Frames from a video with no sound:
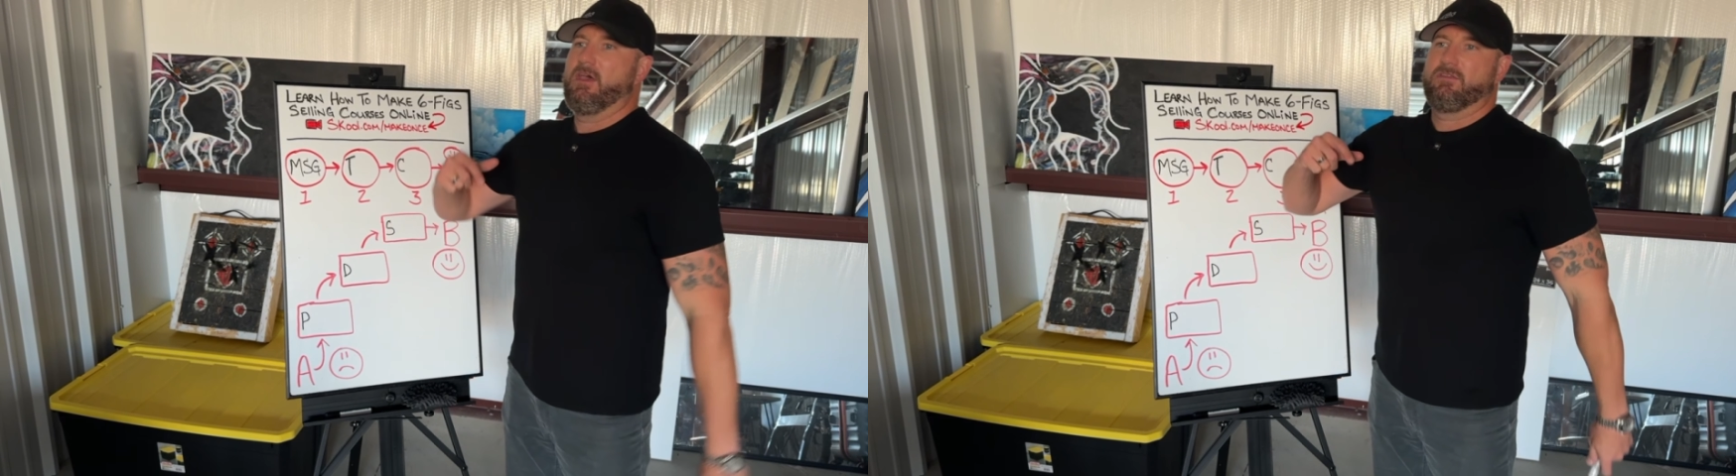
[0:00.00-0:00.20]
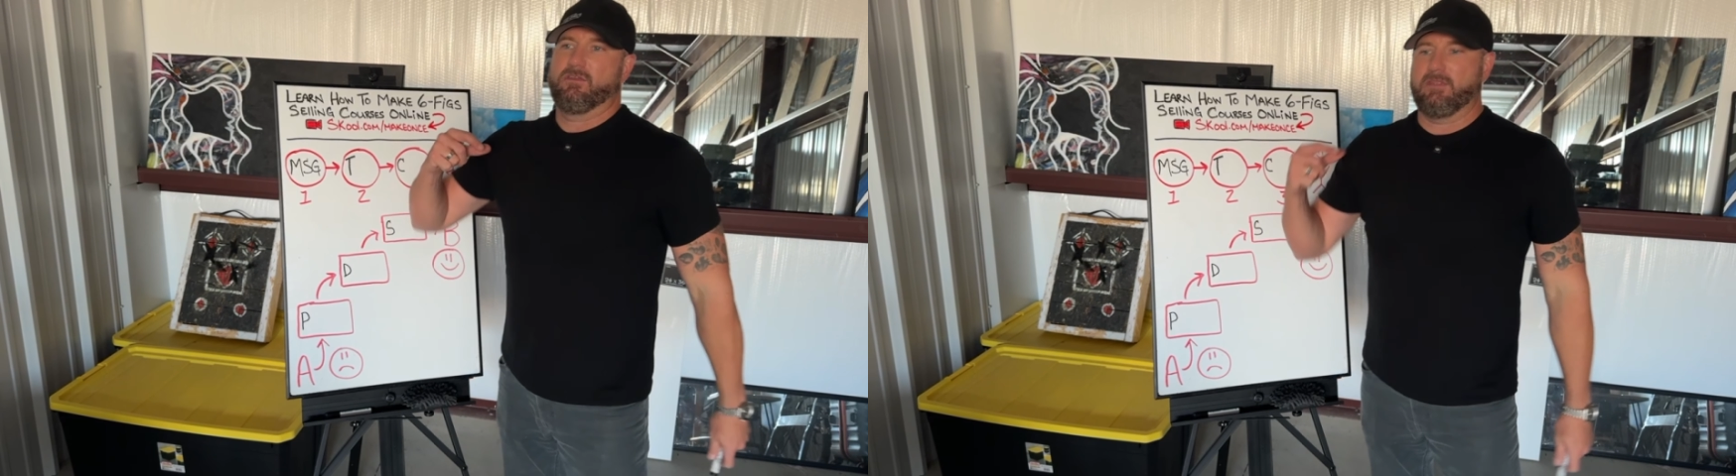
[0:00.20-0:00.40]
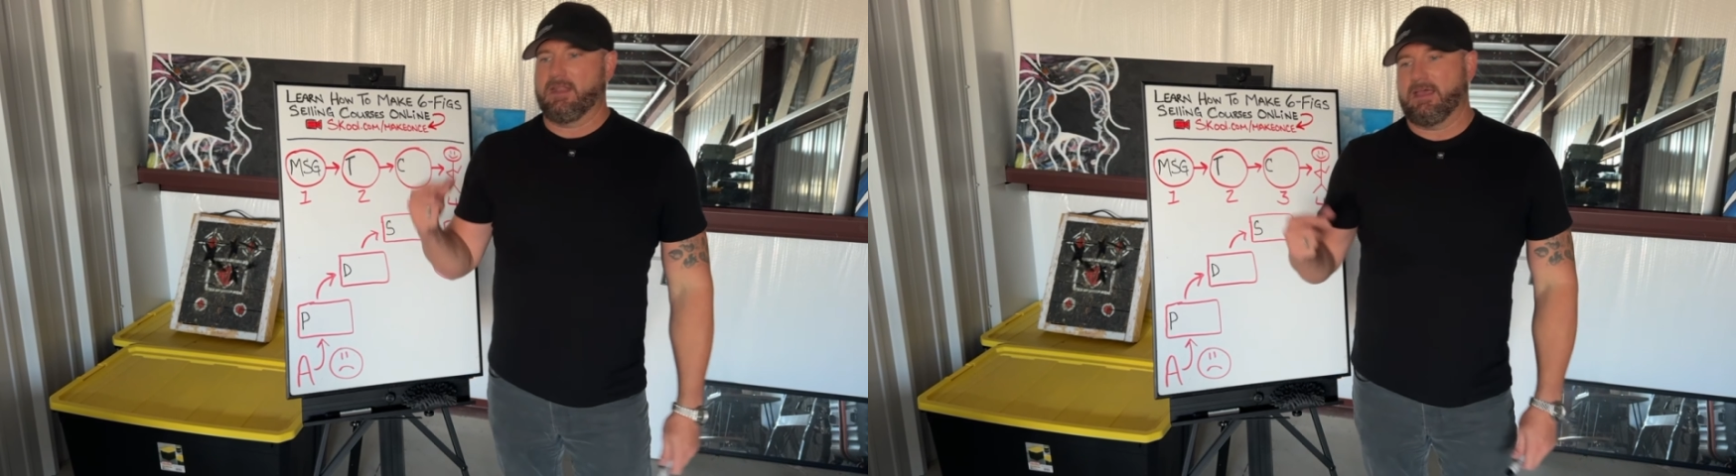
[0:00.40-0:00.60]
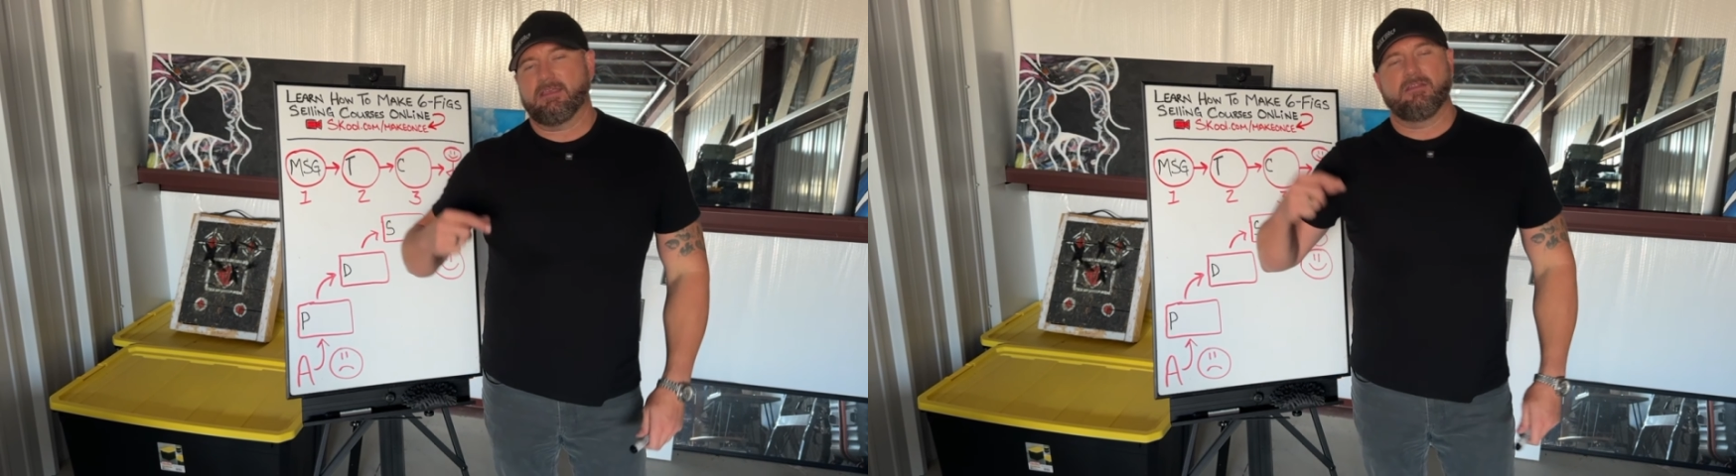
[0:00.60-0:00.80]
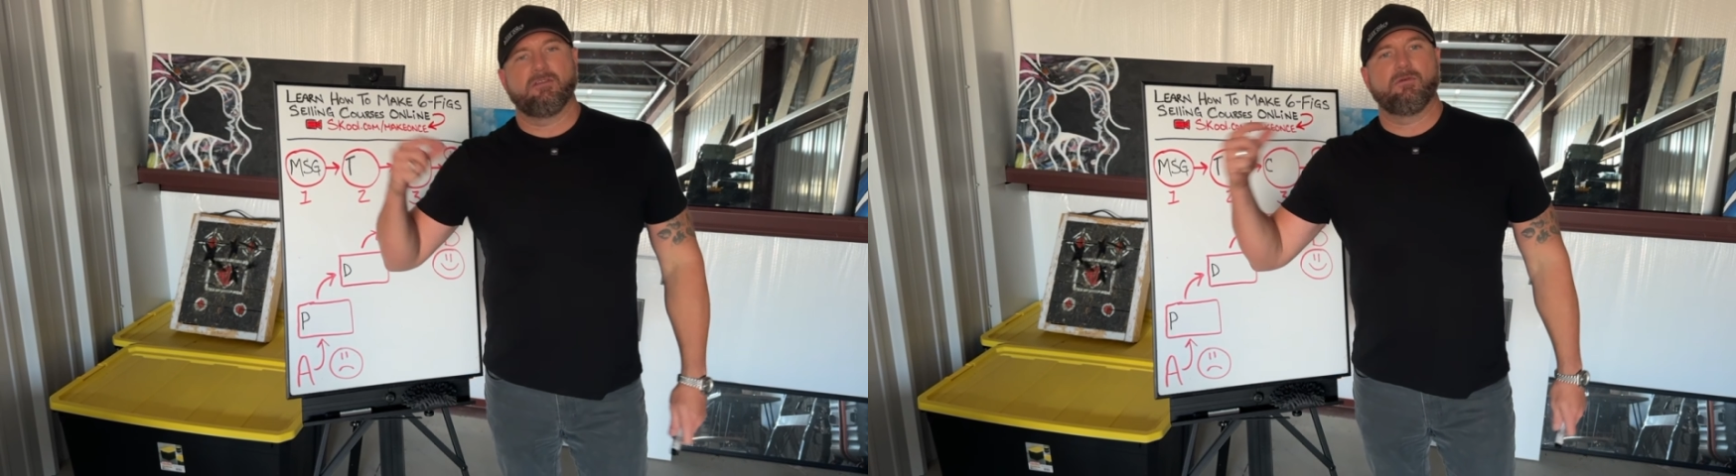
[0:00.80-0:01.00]
so that I
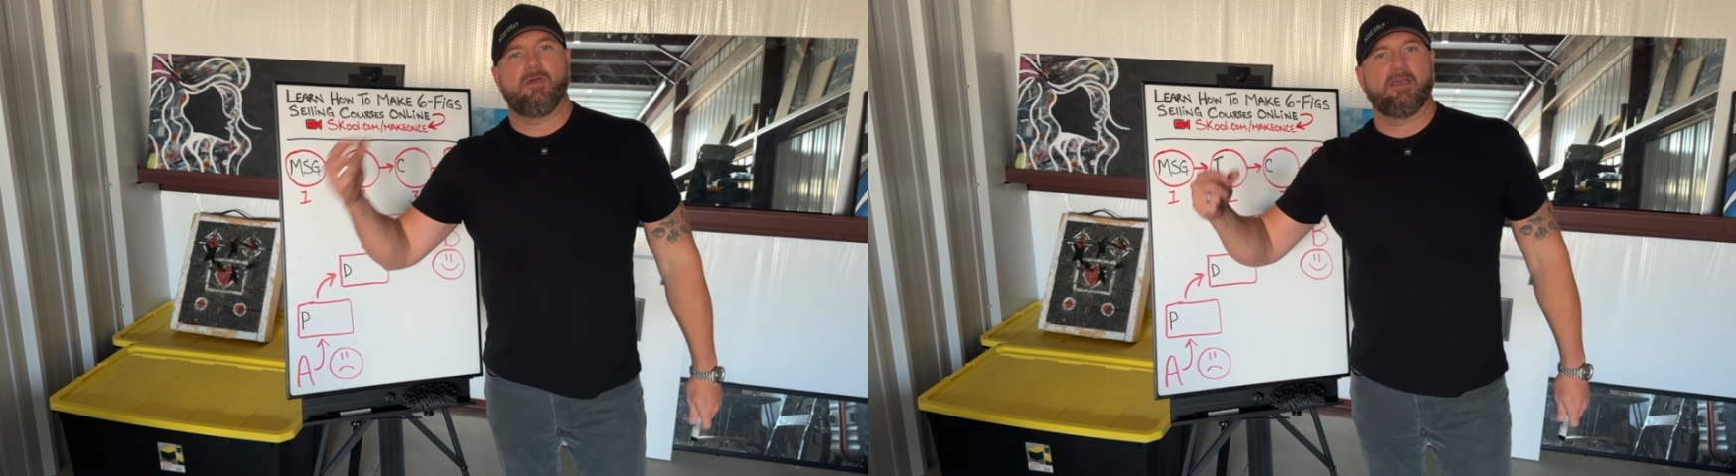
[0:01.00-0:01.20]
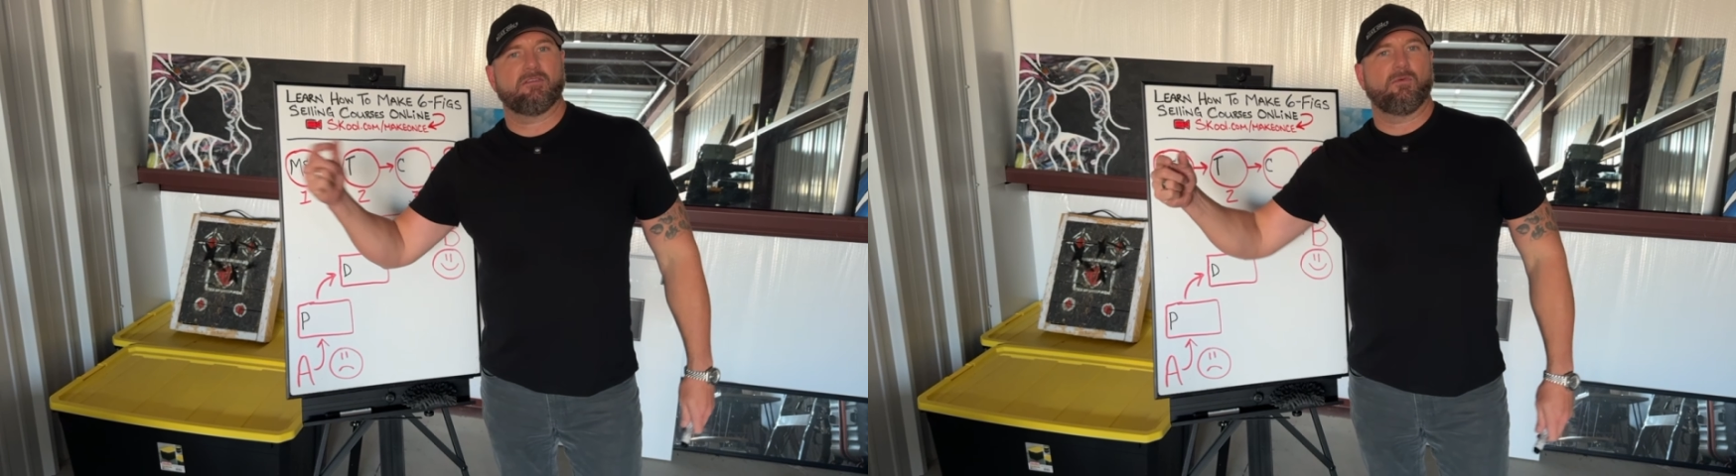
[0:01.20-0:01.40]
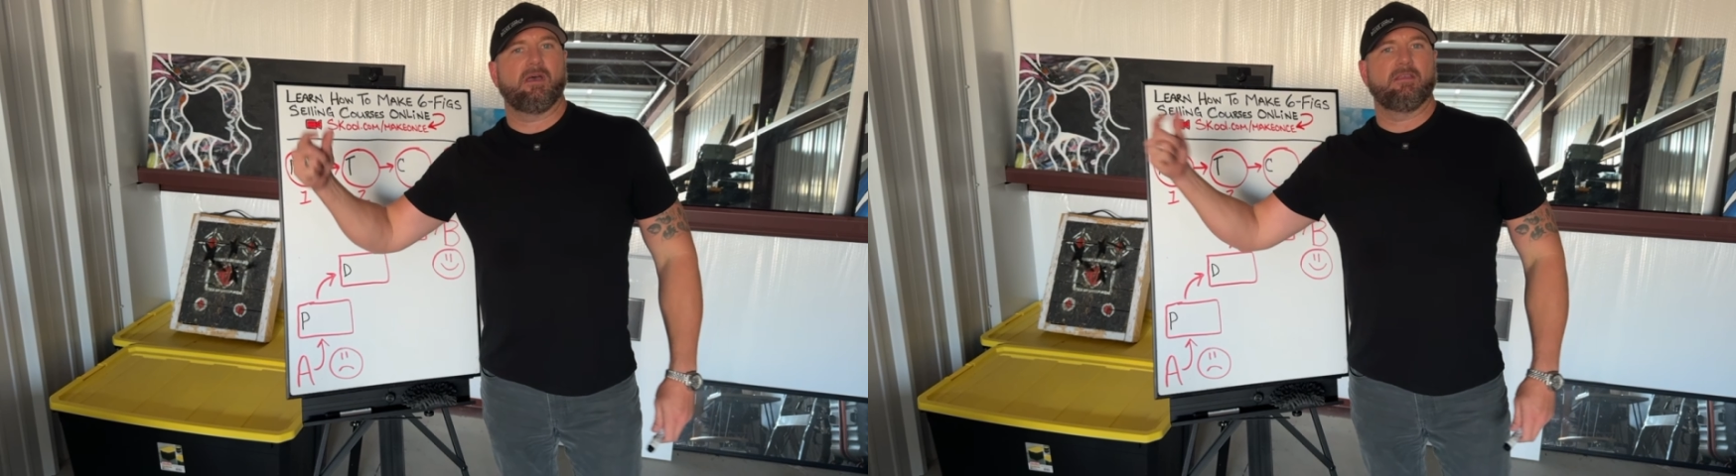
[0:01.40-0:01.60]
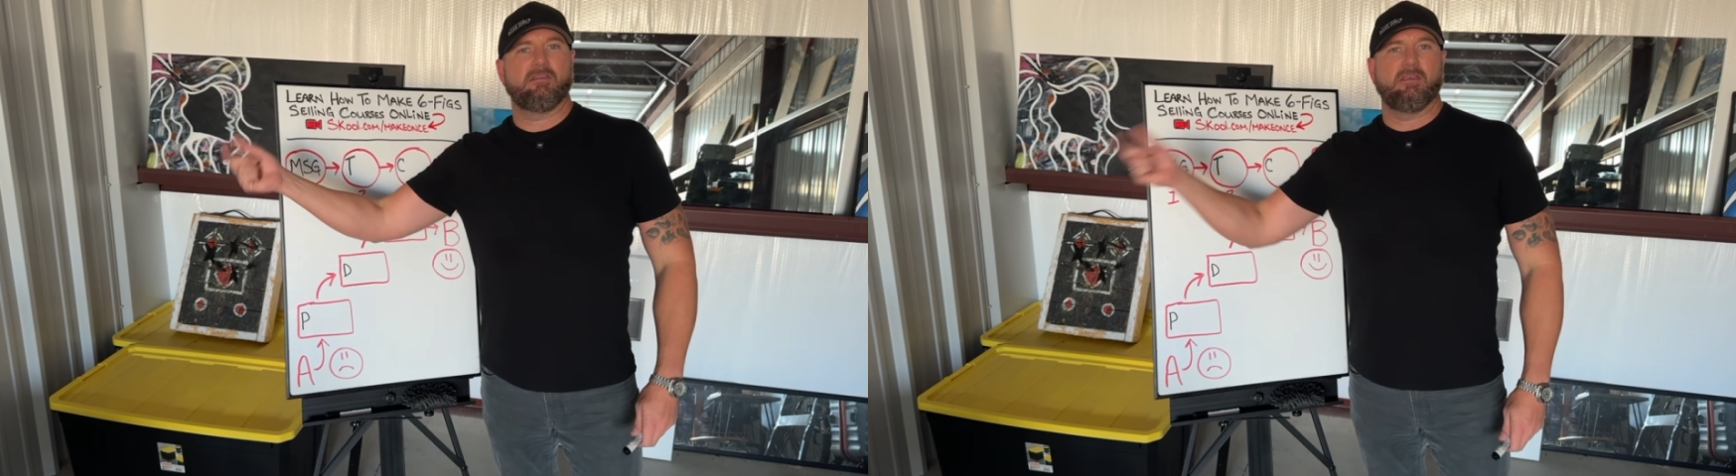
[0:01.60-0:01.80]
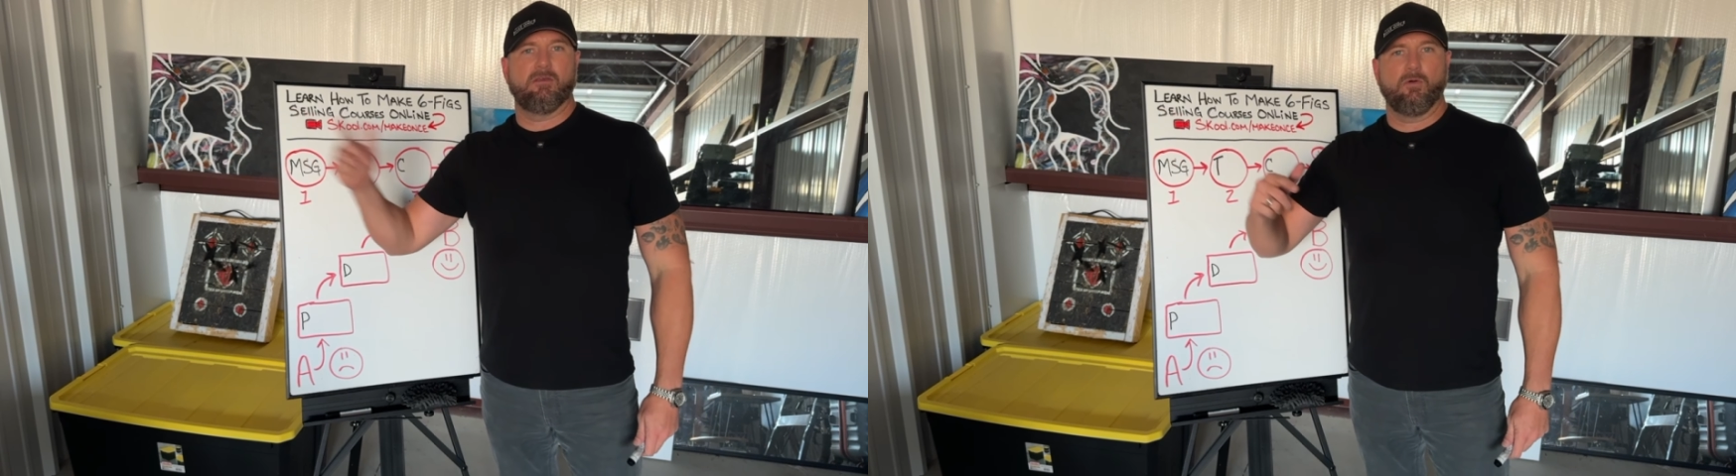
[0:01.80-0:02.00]
could do XYZ.